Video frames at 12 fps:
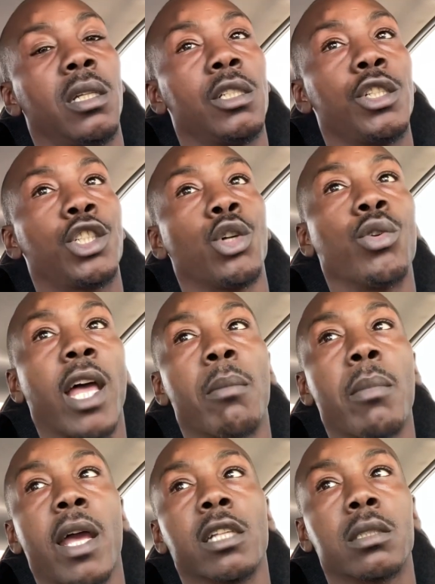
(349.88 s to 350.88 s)
show
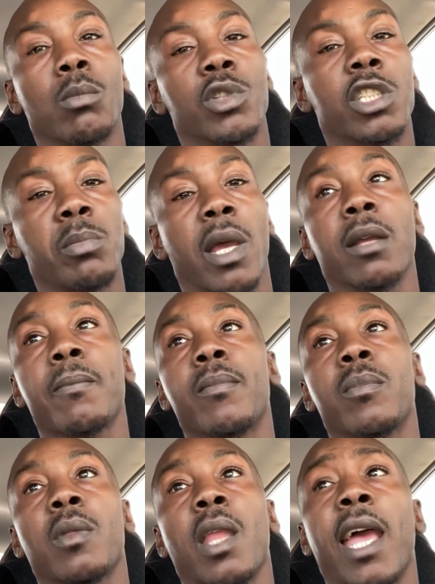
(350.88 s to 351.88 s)
that man some respect
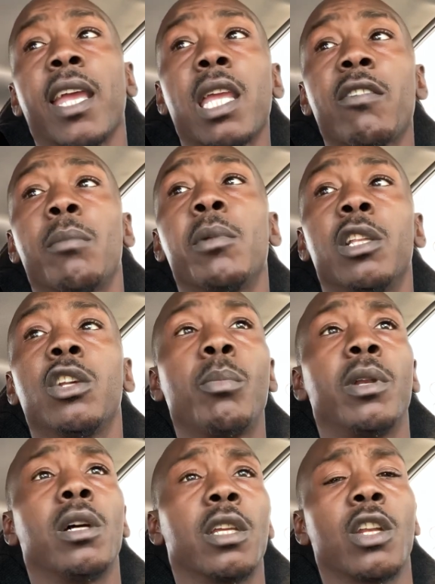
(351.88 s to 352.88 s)
and give him a little
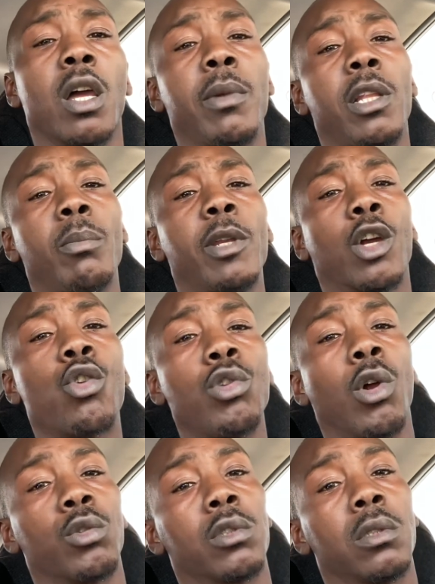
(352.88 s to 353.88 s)
bit of, you know what I mean, a little bit of
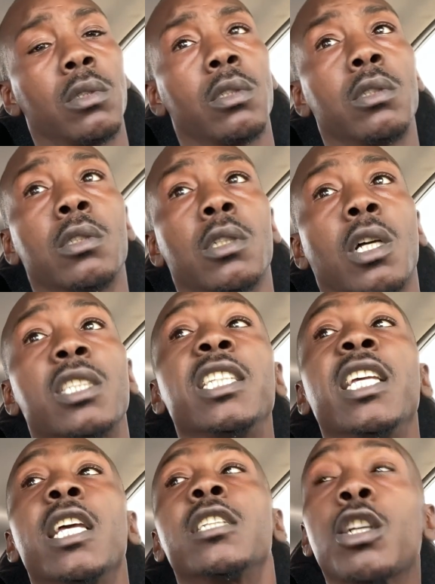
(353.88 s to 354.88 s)
kudos. Because
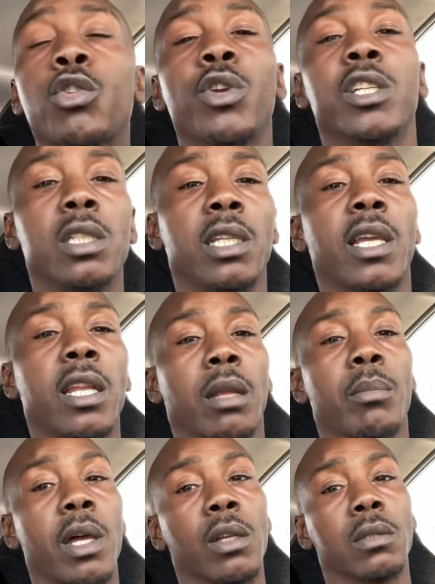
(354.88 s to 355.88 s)
he is increasingly
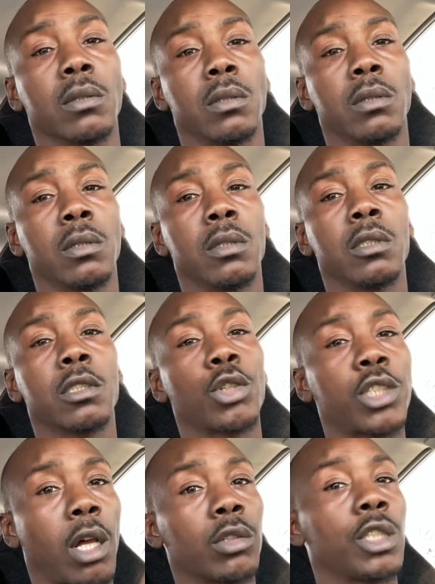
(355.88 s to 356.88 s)
getting better. So
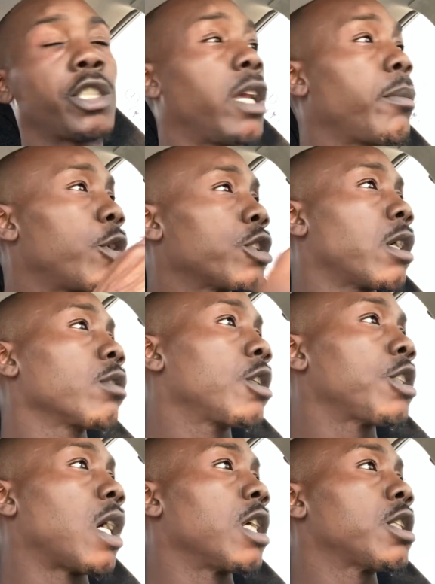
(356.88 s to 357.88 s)
shout out to JAE MILLZ. Shout out
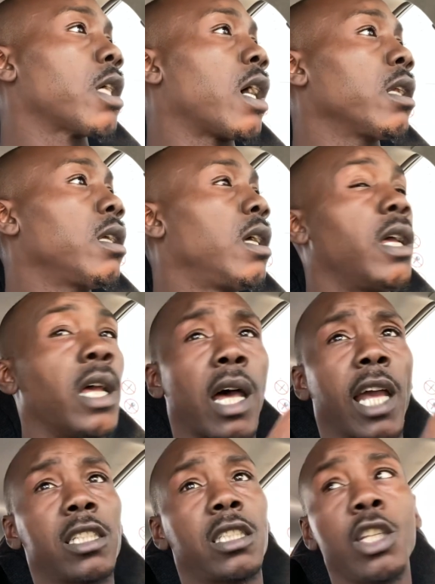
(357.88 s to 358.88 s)
to John.
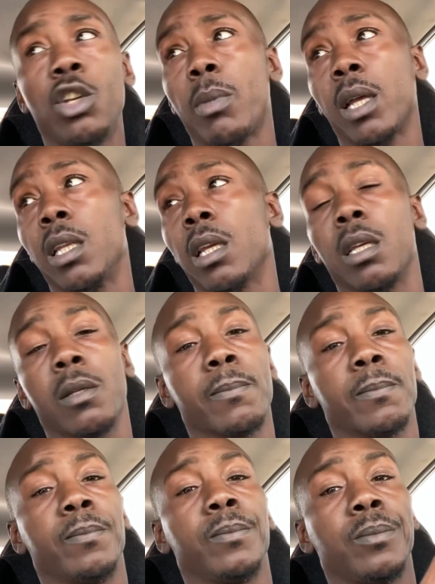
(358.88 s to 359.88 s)
I see you, my nigga.
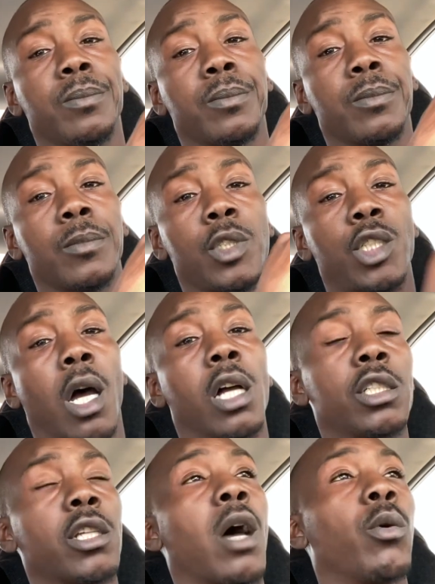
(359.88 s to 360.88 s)

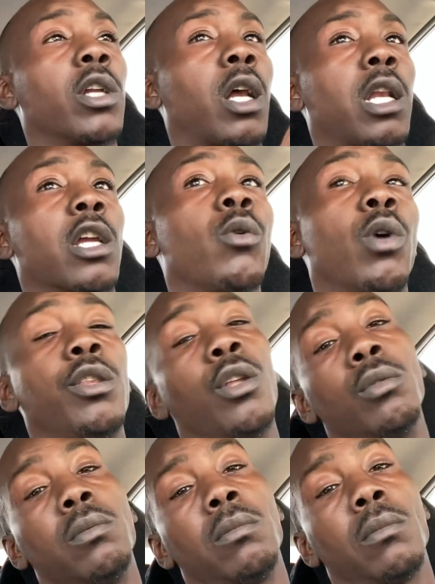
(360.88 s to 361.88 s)
John with a clear one,
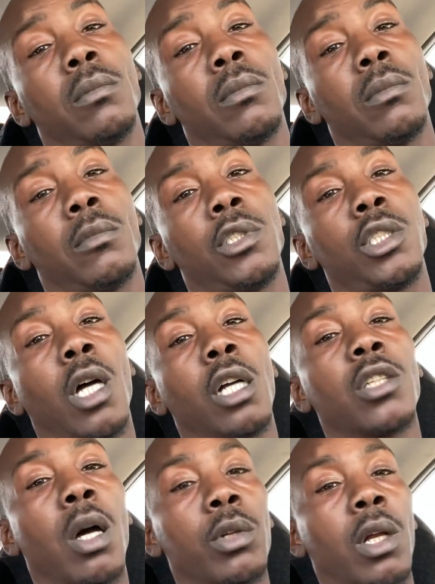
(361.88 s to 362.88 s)
though. John
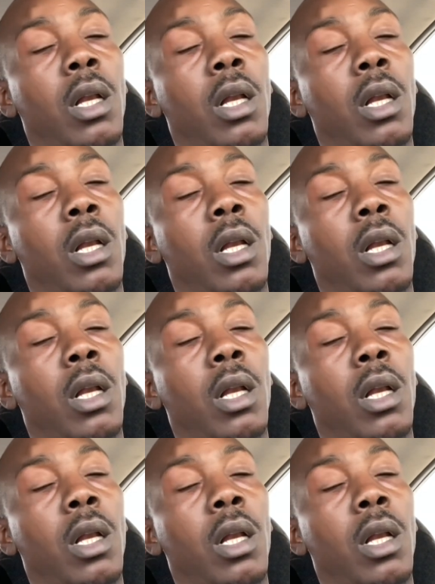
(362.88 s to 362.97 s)
with a